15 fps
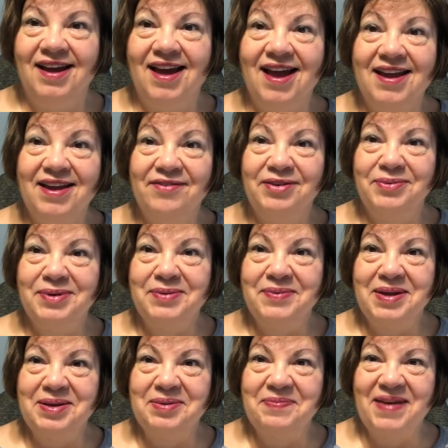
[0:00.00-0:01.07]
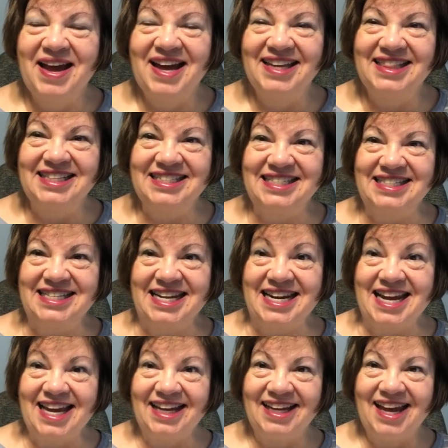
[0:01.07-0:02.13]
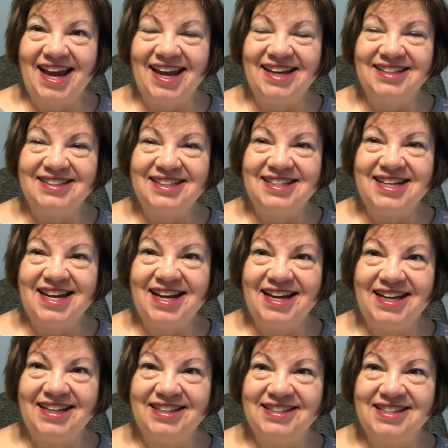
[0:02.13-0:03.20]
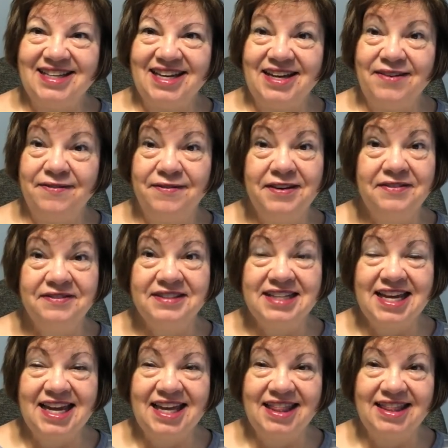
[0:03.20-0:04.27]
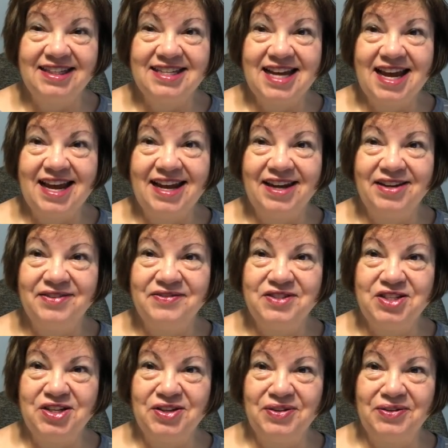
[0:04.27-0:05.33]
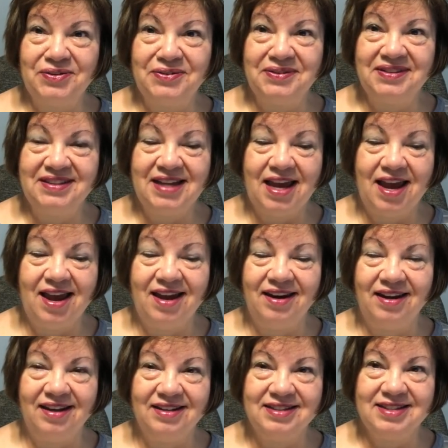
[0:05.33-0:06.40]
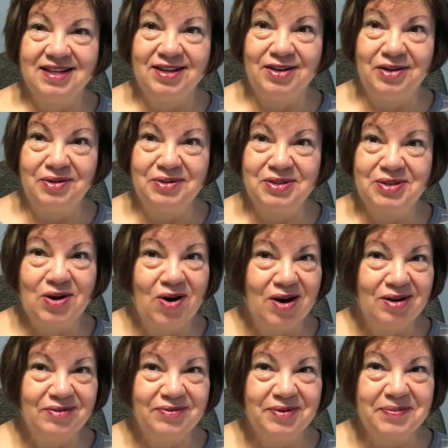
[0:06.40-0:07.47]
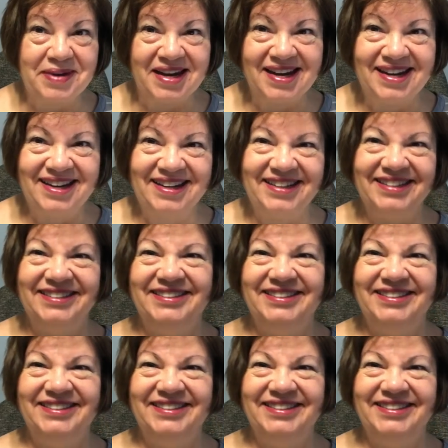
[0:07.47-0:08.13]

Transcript: Hi everyone, welcome back. This is Dina, and today is the 15th day of June, and it's a new start for me.